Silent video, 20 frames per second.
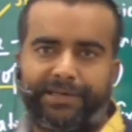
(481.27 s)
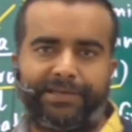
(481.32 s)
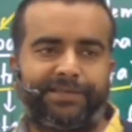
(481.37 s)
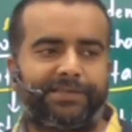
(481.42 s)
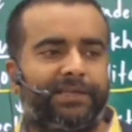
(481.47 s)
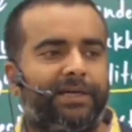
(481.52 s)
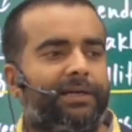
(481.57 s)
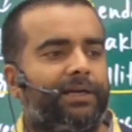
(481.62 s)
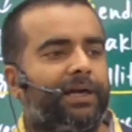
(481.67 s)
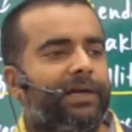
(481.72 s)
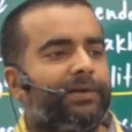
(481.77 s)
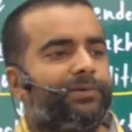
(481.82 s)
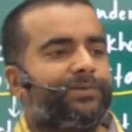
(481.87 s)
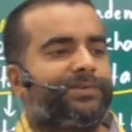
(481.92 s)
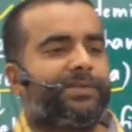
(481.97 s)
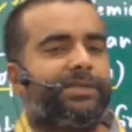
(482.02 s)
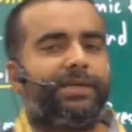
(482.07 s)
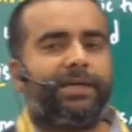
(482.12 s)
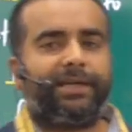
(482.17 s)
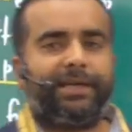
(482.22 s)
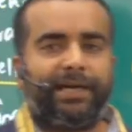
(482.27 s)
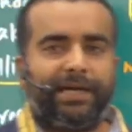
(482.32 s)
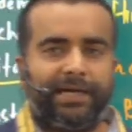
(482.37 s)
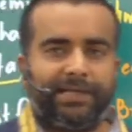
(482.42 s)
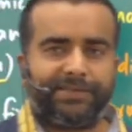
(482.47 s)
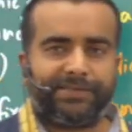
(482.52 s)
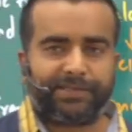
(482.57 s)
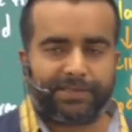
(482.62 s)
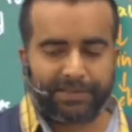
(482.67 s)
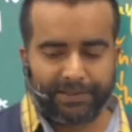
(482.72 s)
is that IUCN
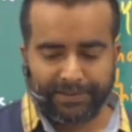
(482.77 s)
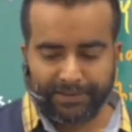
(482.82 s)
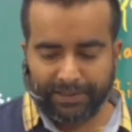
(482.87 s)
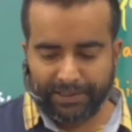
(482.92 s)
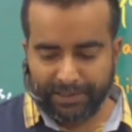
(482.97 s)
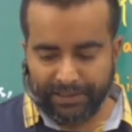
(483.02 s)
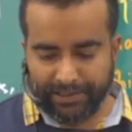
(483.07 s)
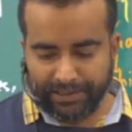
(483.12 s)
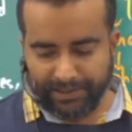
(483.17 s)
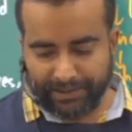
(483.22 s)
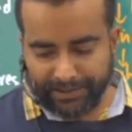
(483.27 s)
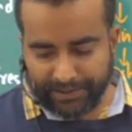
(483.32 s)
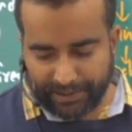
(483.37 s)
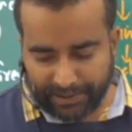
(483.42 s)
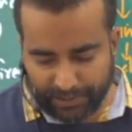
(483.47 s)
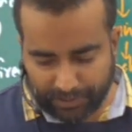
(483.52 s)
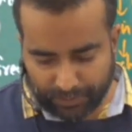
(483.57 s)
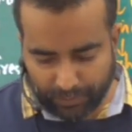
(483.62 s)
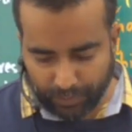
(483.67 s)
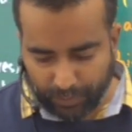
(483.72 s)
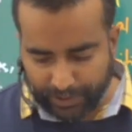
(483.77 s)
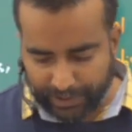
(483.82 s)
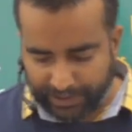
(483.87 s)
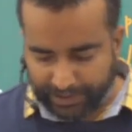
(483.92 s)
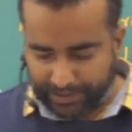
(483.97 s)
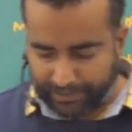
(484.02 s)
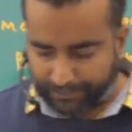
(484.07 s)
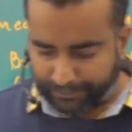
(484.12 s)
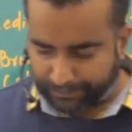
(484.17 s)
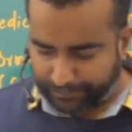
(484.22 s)
has included
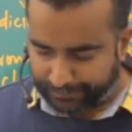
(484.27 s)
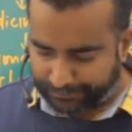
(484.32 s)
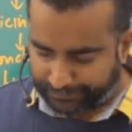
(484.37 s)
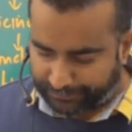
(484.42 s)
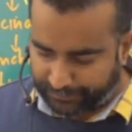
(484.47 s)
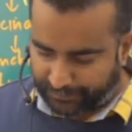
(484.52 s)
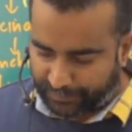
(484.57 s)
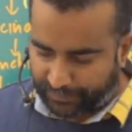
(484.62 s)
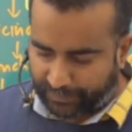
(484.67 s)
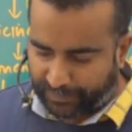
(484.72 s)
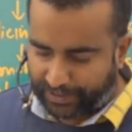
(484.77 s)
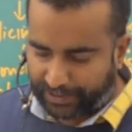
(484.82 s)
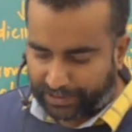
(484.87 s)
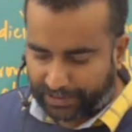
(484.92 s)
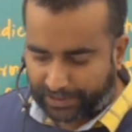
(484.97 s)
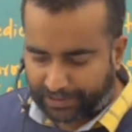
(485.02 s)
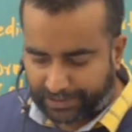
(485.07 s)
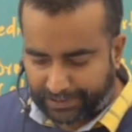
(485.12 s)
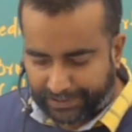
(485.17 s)
them. Okay.